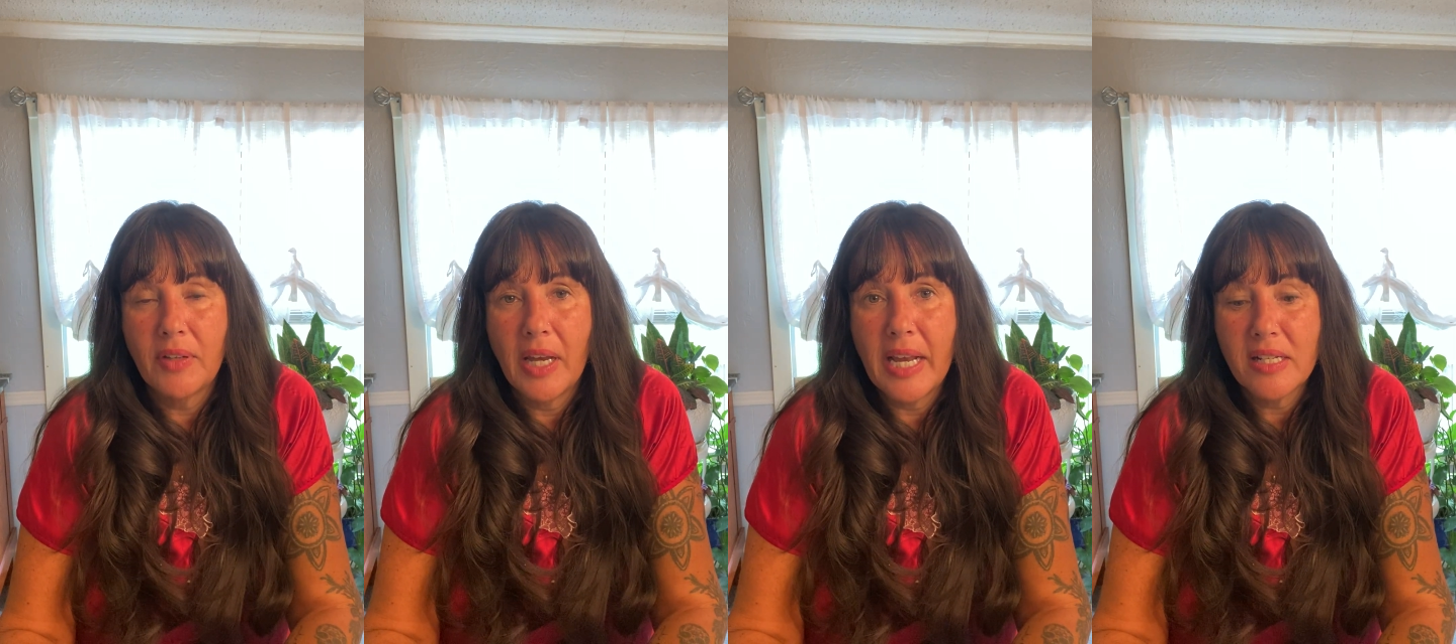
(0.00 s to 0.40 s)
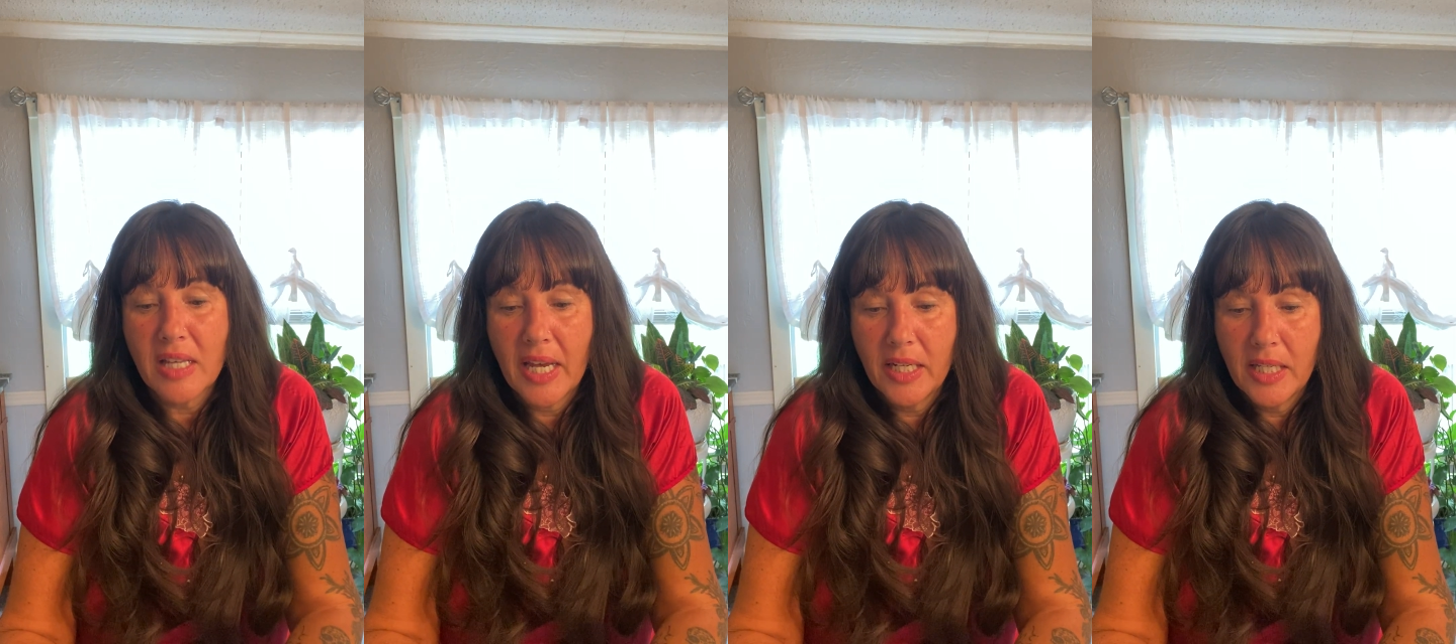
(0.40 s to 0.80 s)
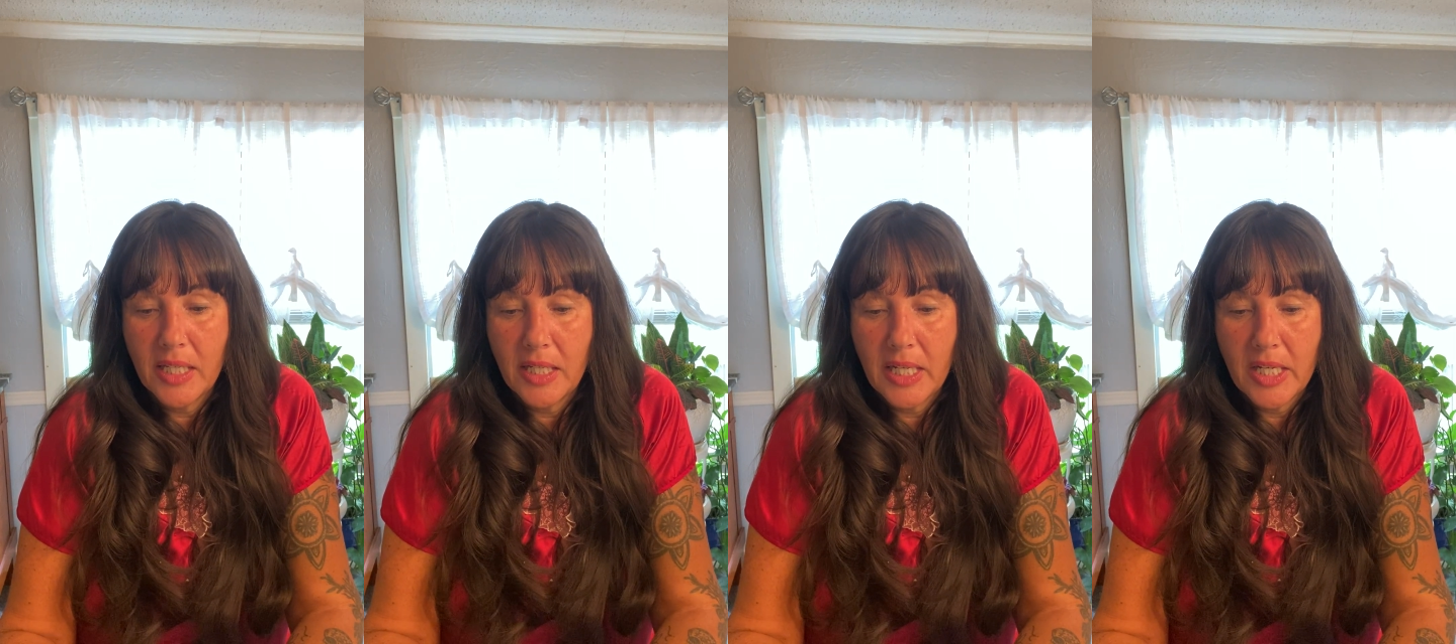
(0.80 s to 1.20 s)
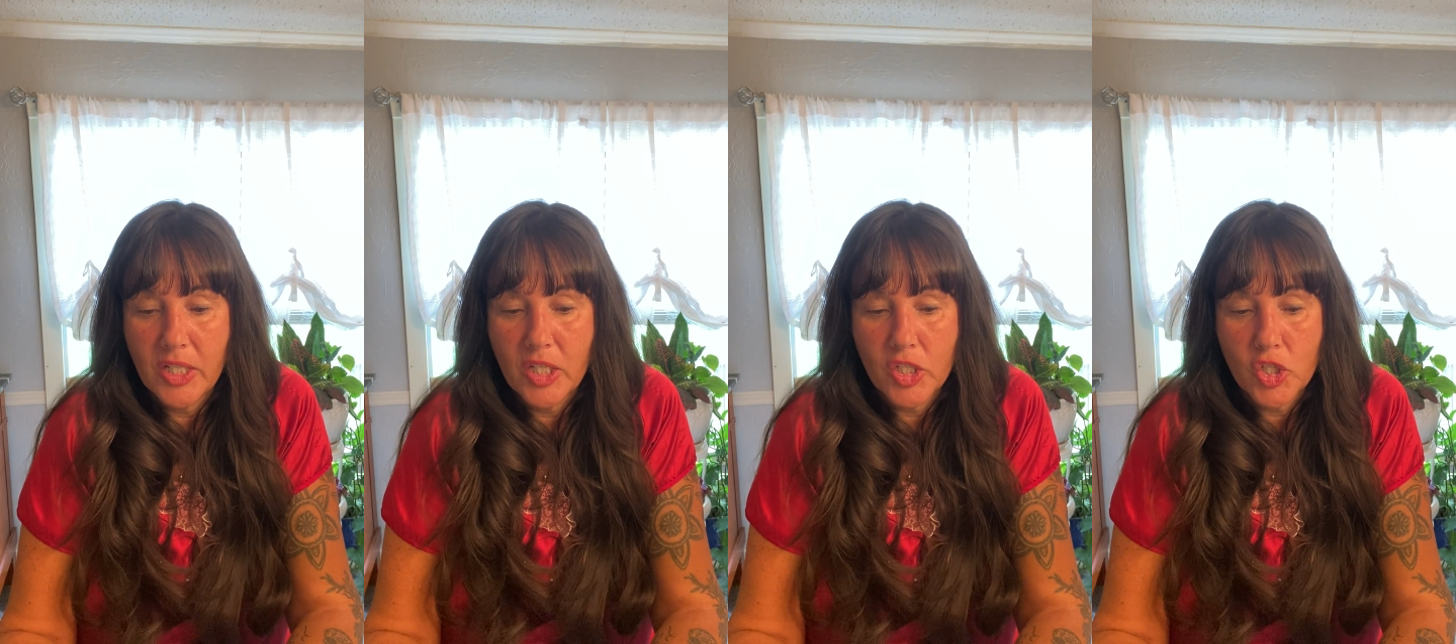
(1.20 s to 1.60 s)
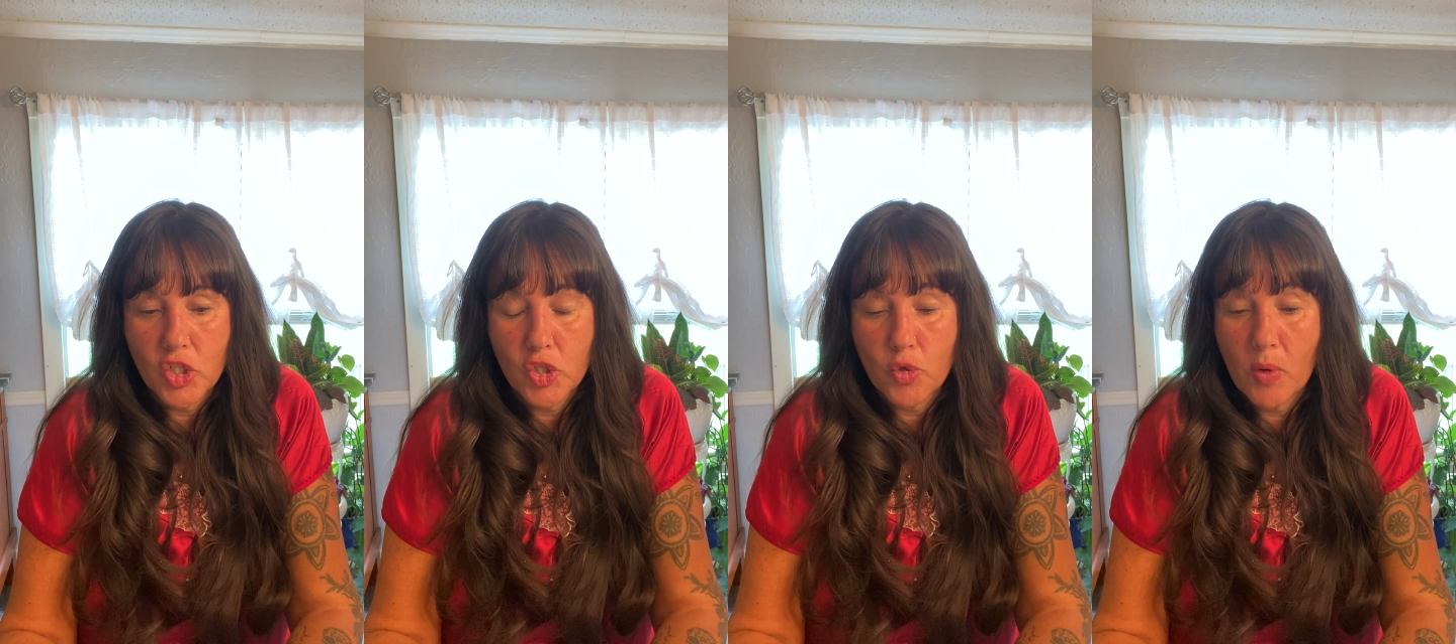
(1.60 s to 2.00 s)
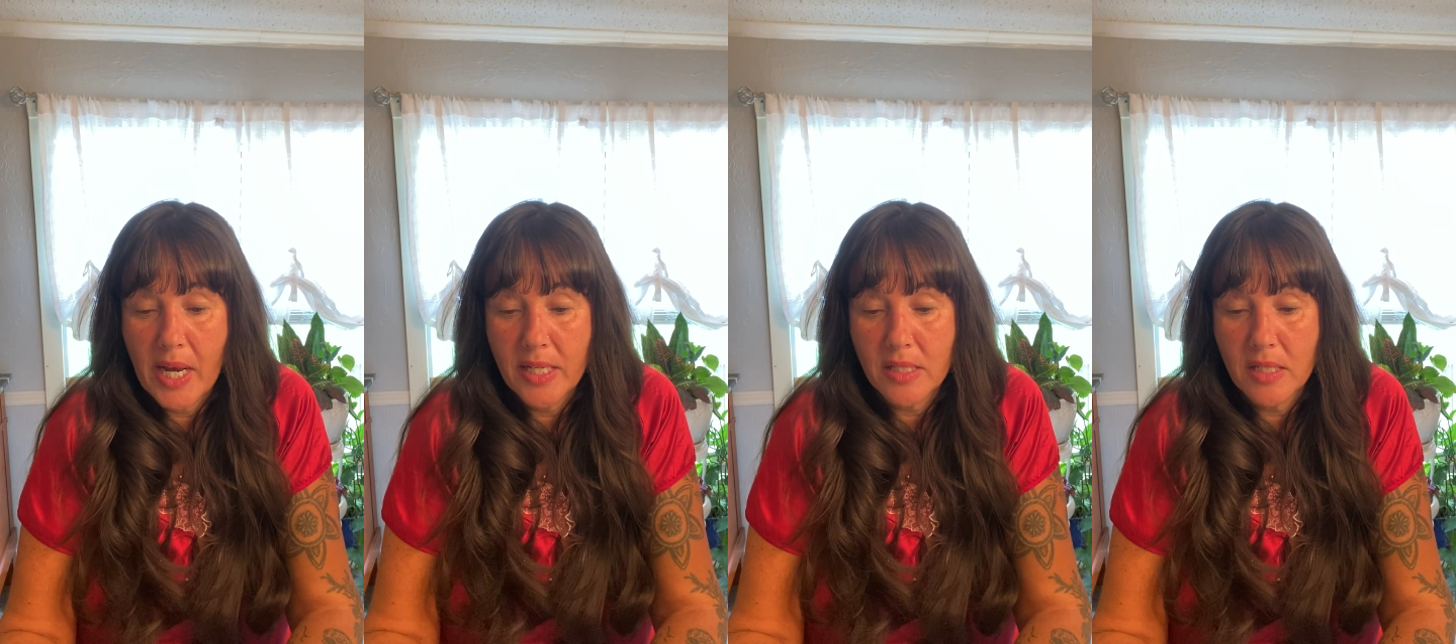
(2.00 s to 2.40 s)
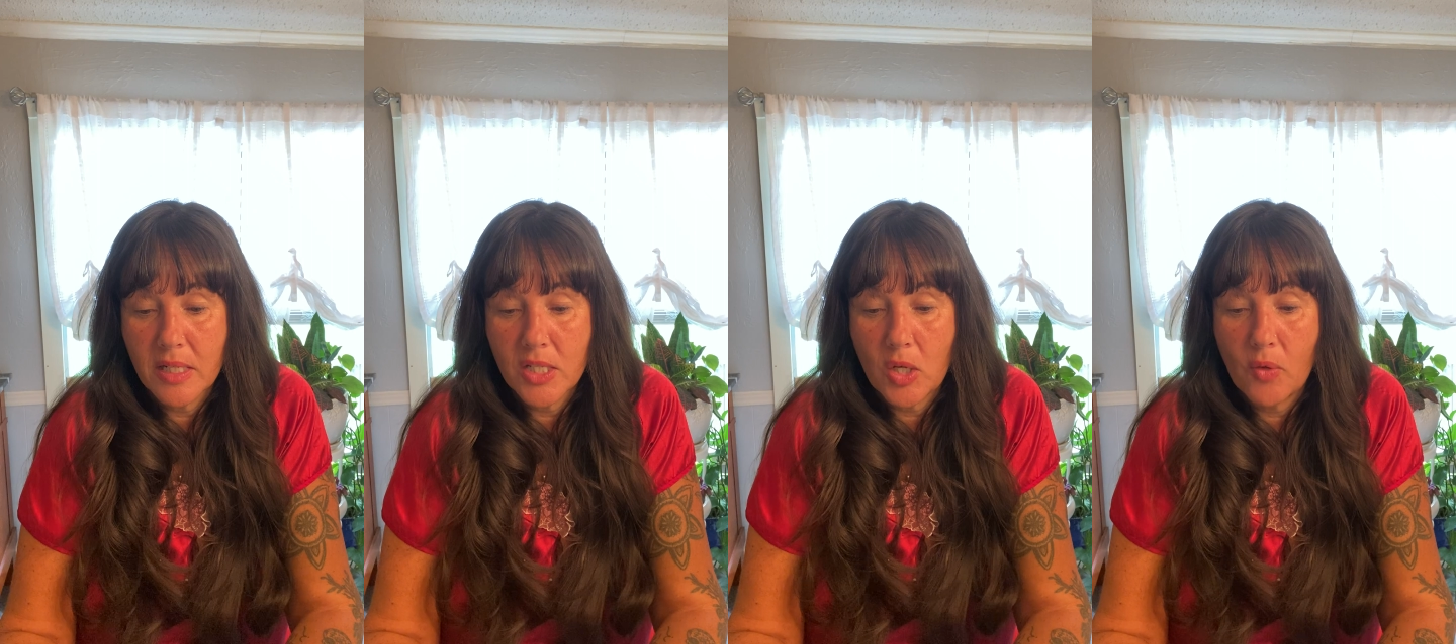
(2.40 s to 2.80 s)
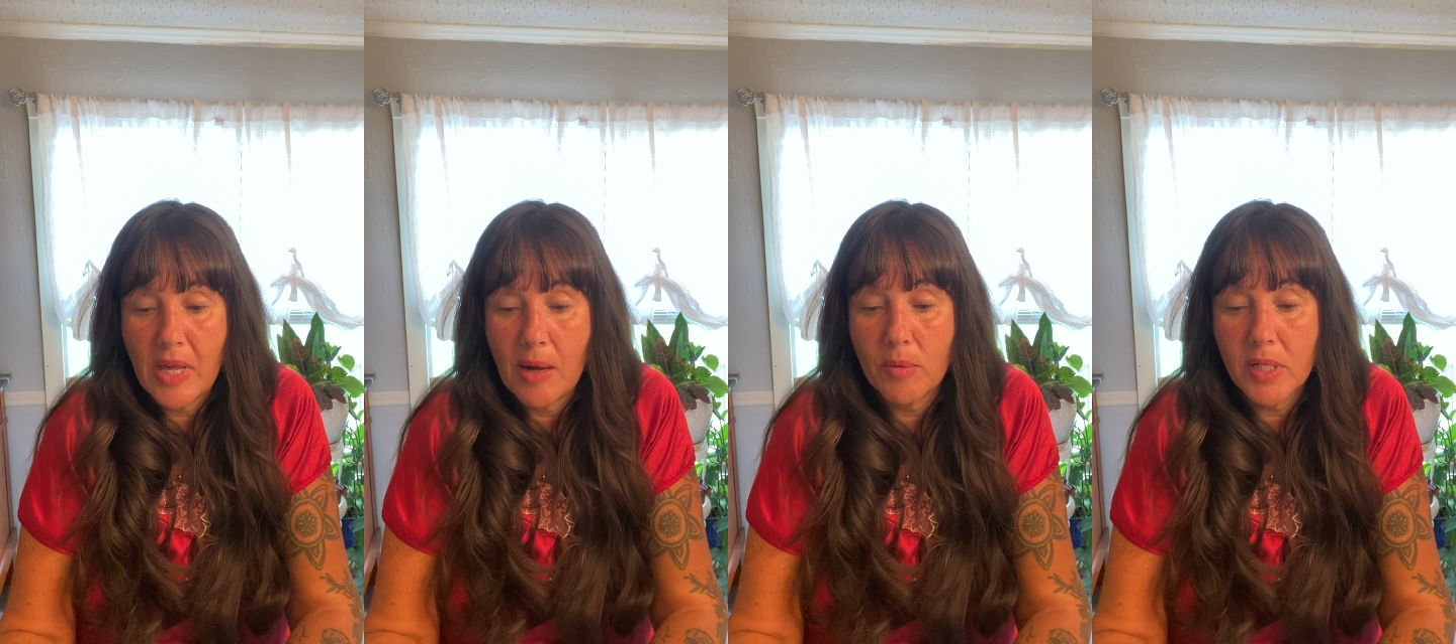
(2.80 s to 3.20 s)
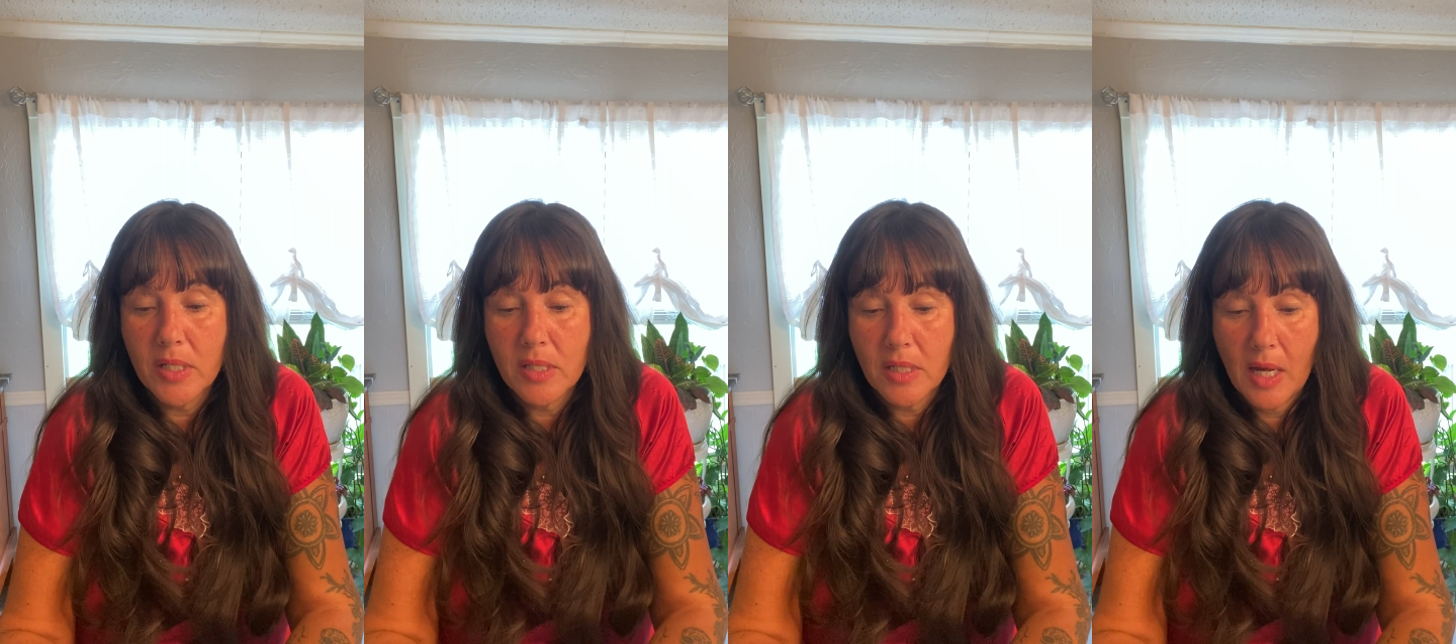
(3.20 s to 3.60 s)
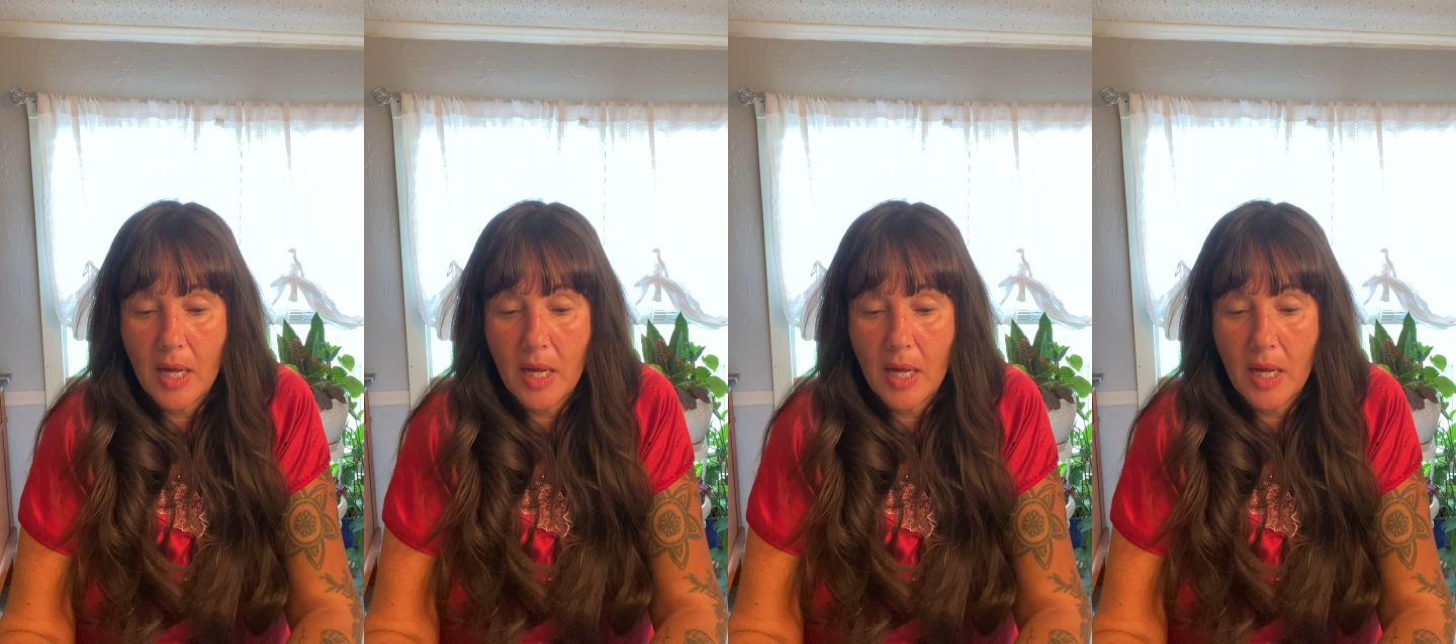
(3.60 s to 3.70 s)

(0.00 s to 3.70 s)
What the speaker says: anxiety and stress. So that was